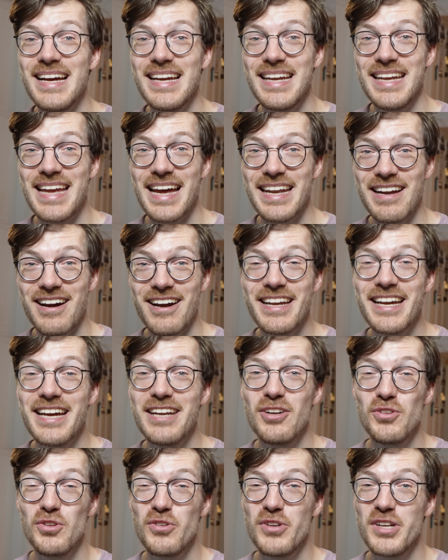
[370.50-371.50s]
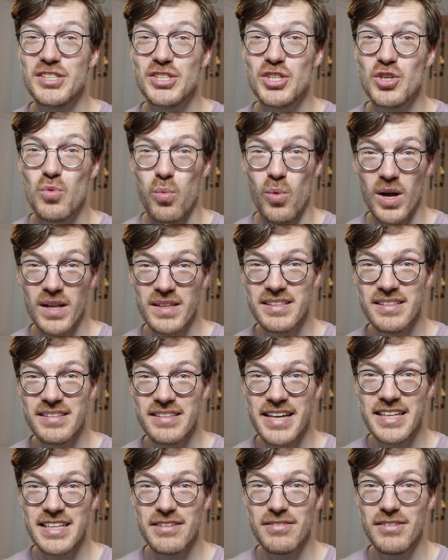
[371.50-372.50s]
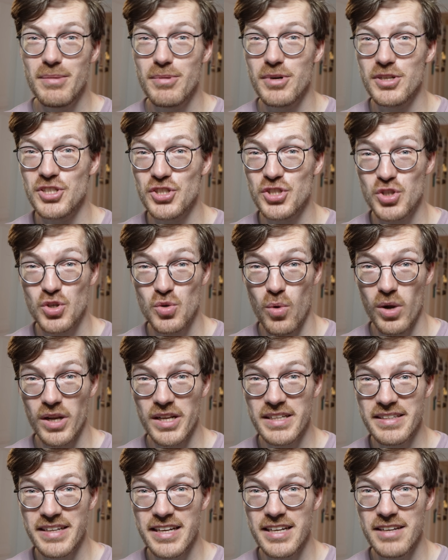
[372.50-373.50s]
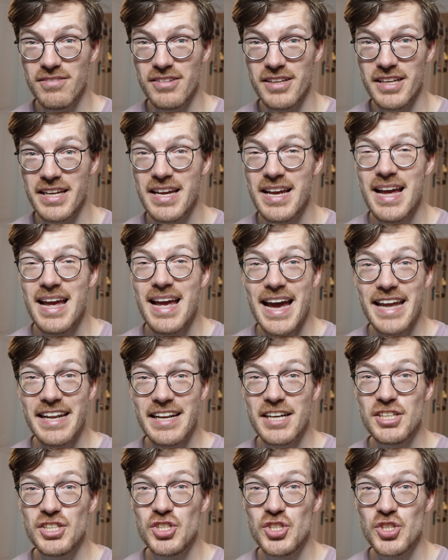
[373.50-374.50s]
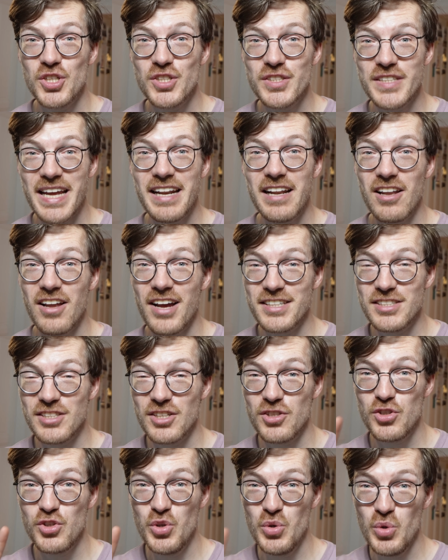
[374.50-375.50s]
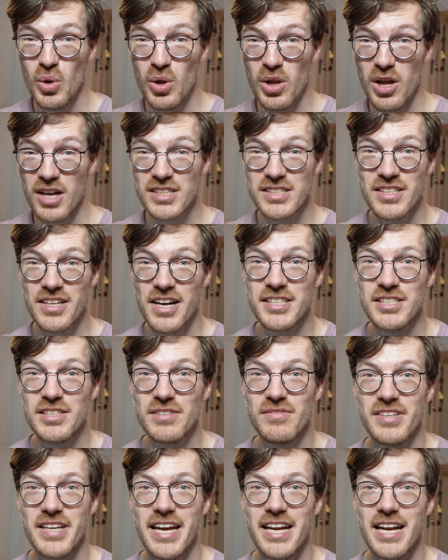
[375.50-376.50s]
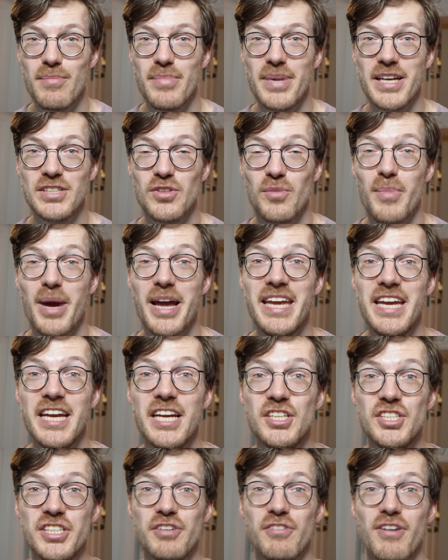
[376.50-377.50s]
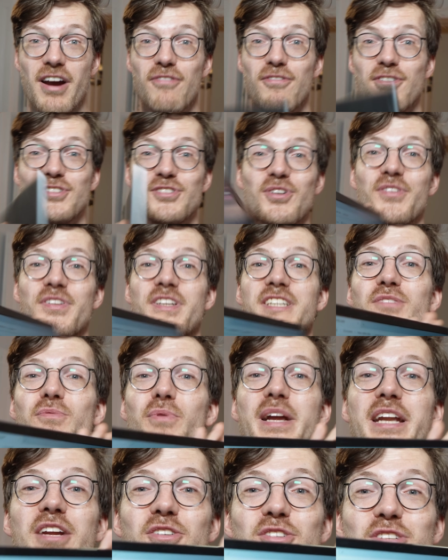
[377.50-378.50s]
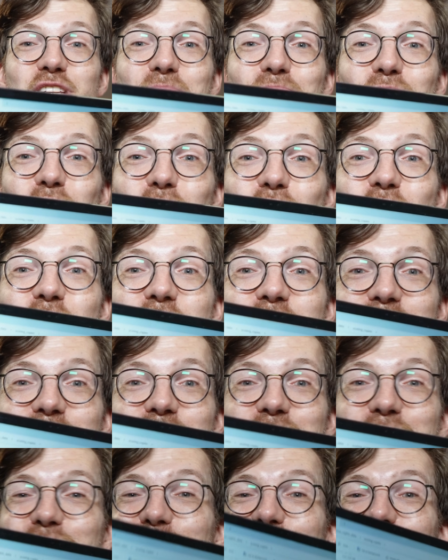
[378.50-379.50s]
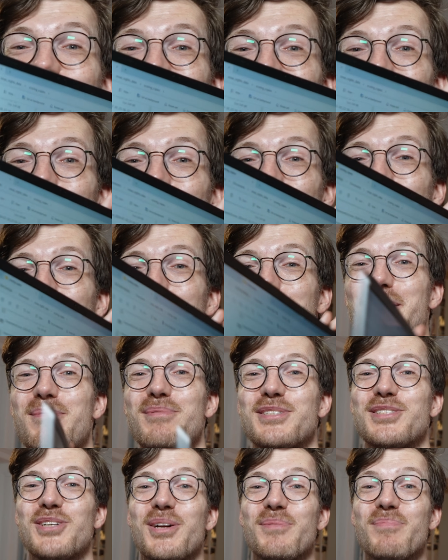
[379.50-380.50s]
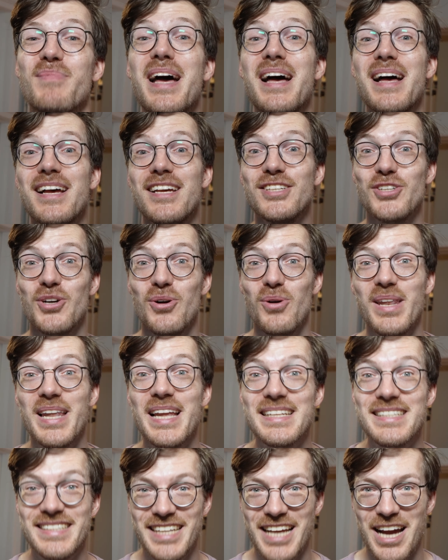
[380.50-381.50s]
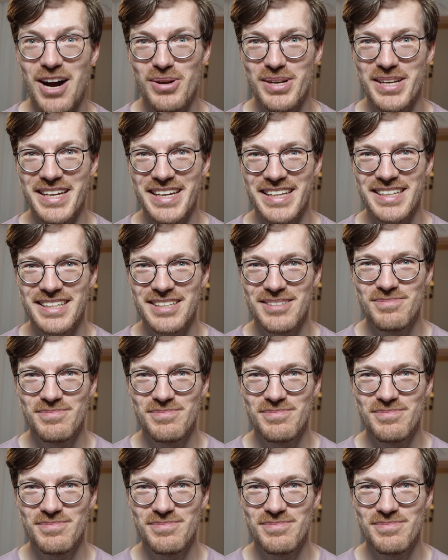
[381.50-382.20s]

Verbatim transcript: Again, I cannot do this quantitatively, but just qualitatively. And I just analyzed the two last nights of data based on my E E G reference on this Windows laptop right here, a cheap one from Amazon. So let's see how it did.